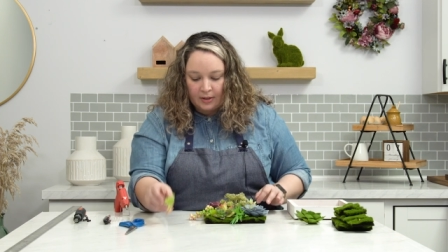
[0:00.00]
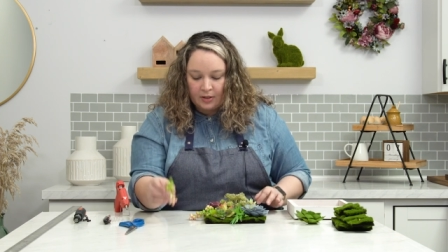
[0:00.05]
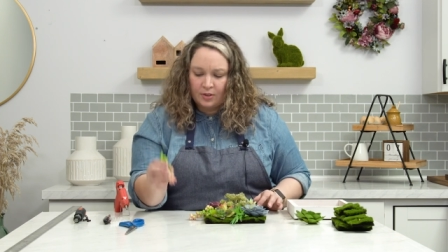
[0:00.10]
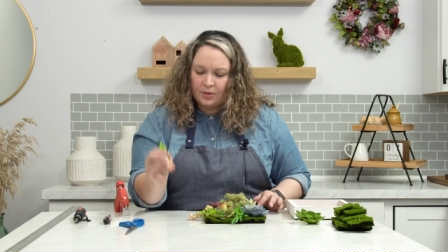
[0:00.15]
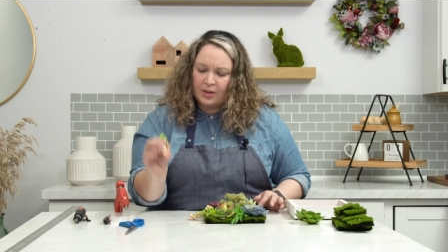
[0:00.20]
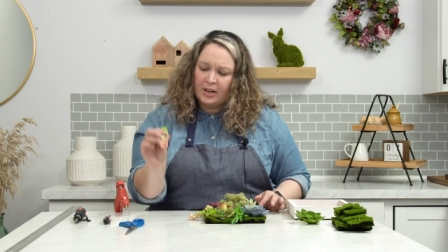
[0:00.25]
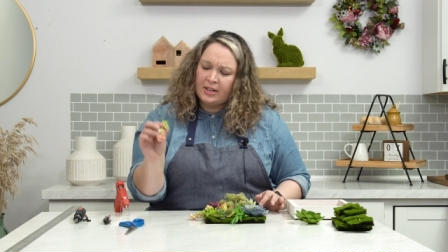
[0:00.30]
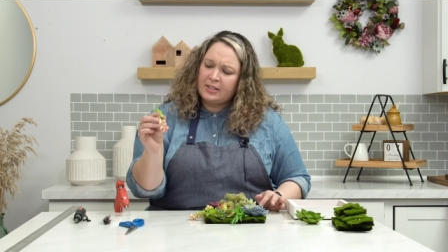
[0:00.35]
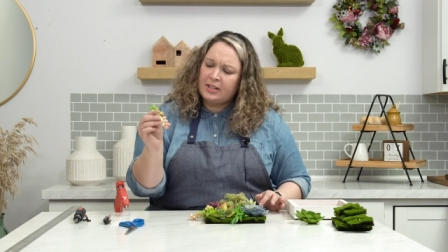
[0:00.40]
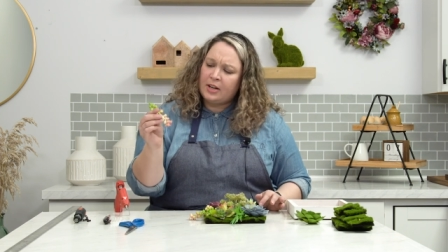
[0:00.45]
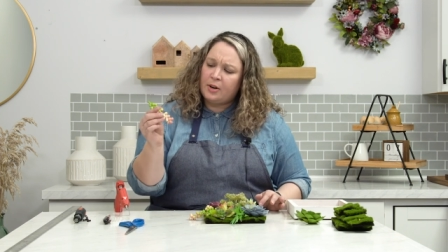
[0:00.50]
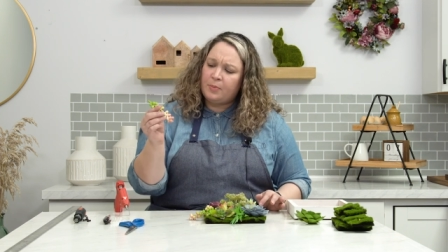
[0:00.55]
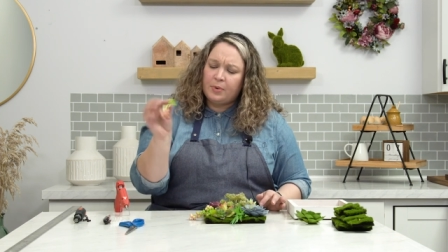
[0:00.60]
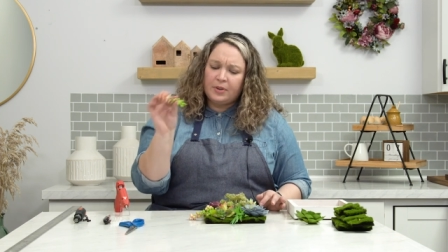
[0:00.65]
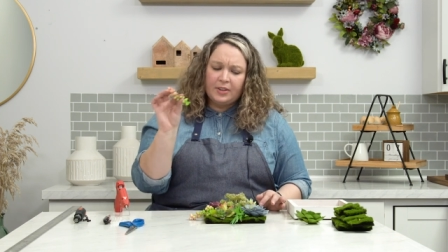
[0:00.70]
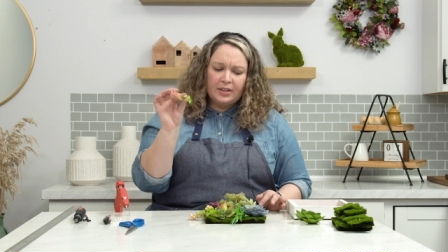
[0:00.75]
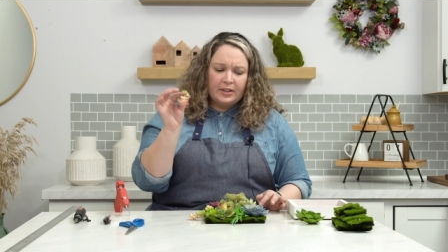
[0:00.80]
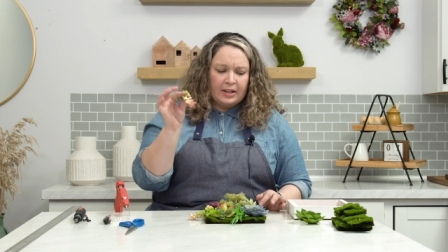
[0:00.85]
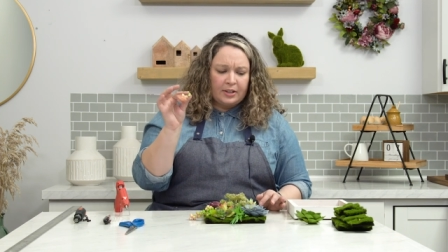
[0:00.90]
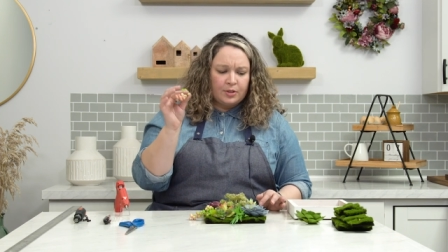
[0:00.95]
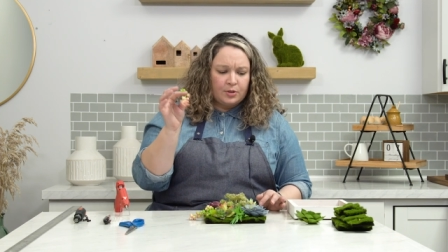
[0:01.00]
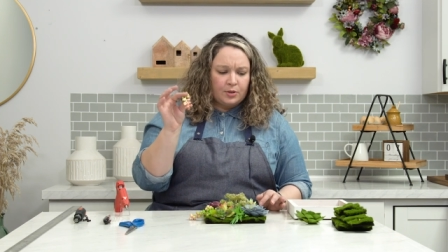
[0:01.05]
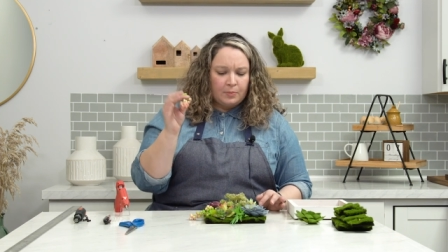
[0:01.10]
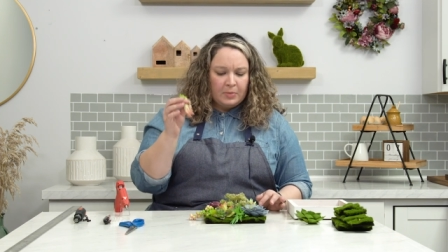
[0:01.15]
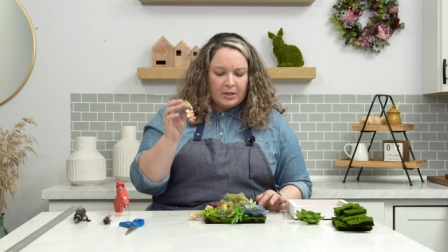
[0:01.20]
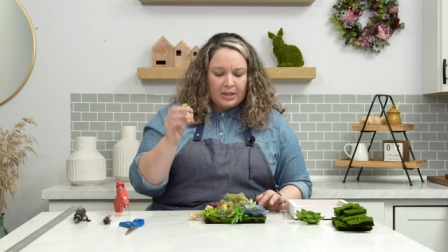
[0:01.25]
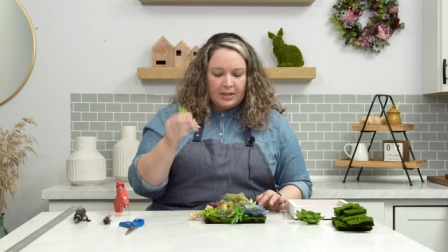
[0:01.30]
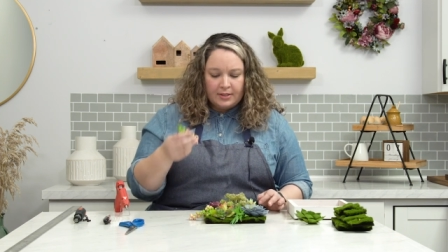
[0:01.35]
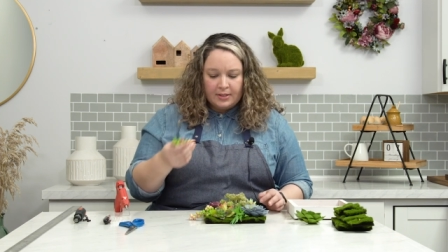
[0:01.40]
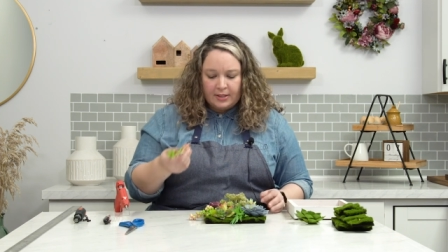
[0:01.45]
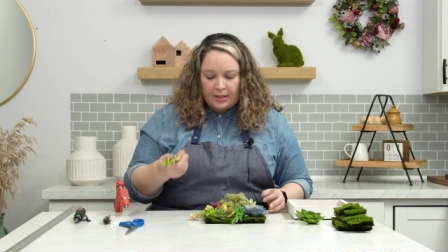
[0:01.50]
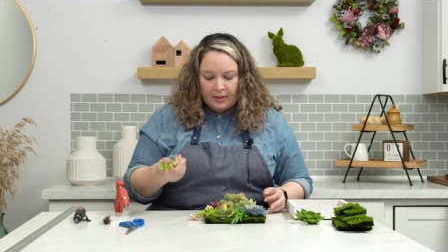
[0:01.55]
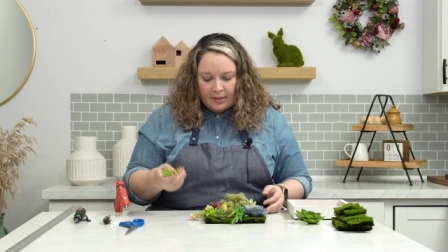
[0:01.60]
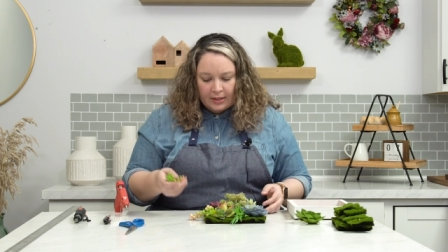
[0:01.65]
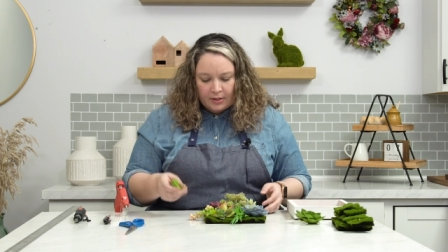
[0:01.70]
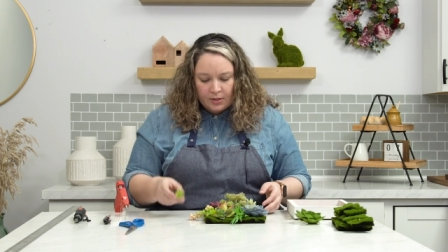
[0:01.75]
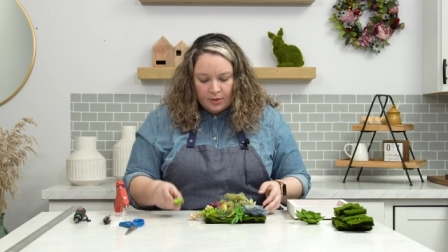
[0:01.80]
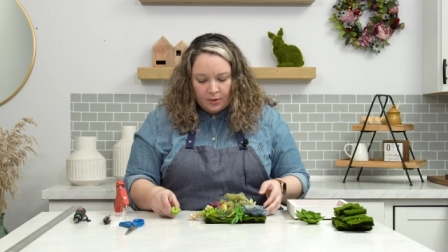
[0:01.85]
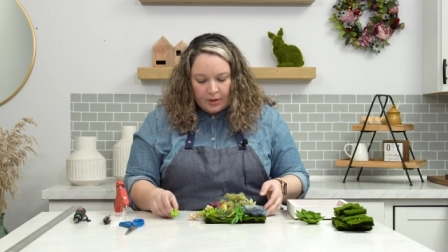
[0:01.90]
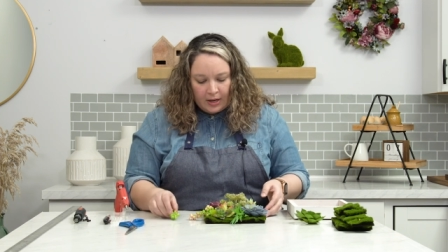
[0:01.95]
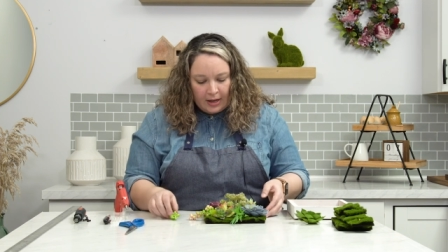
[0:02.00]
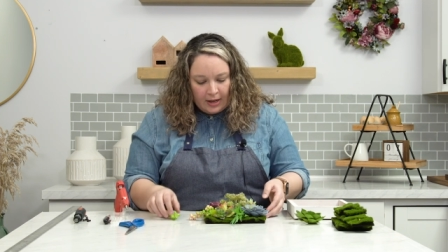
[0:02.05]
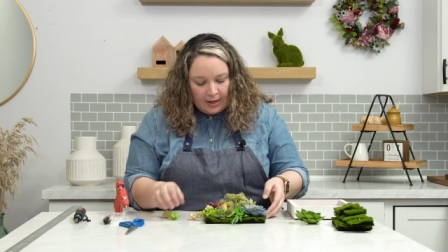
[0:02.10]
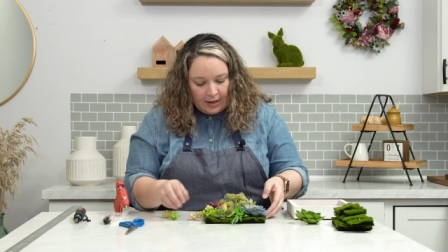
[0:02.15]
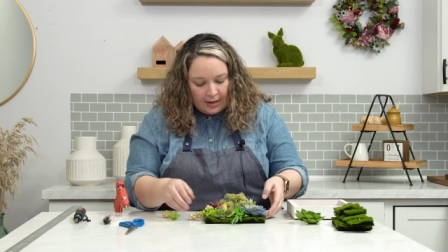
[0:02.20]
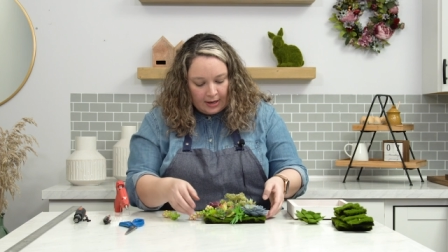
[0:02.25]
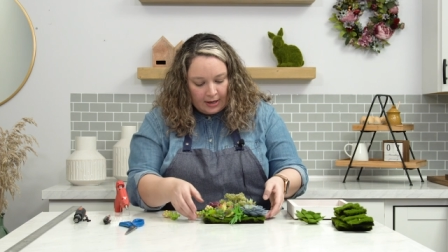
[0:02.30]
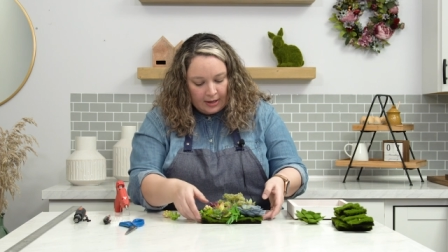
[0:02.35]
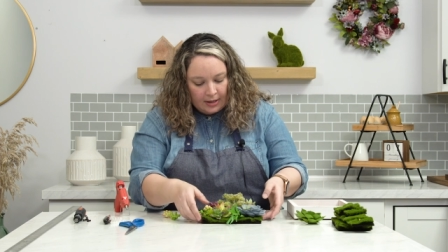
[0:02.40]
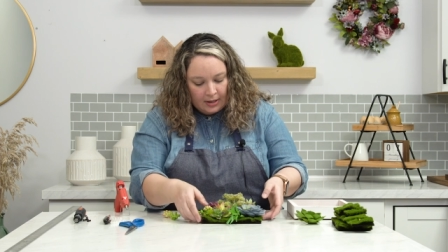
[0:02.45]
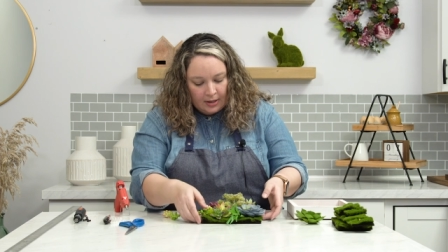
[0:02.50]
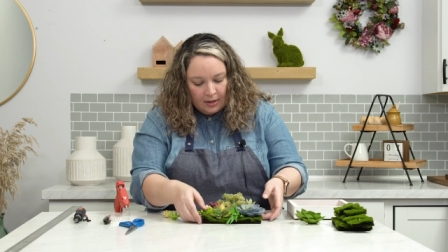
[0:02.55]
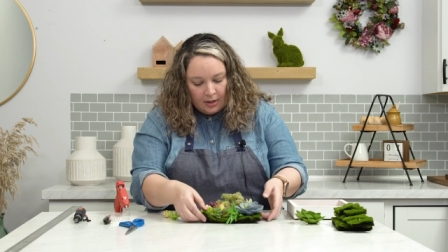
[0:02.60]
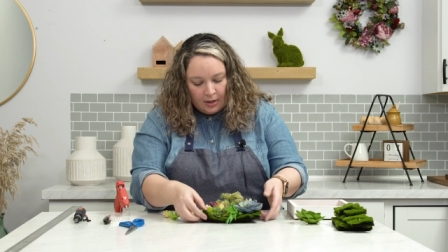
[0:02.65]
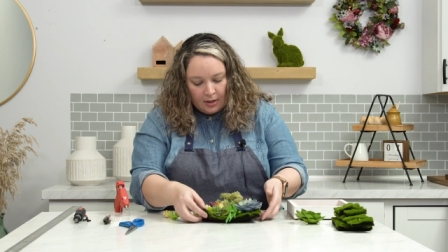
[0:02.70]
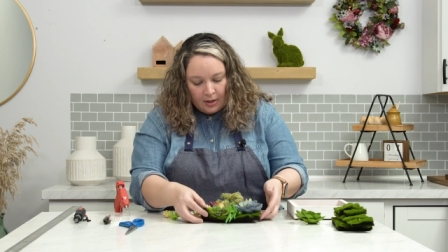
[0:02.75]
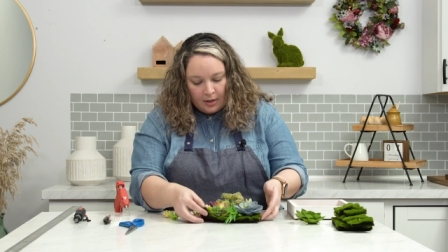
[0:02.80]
So I ended up with an extra piece and that's okay.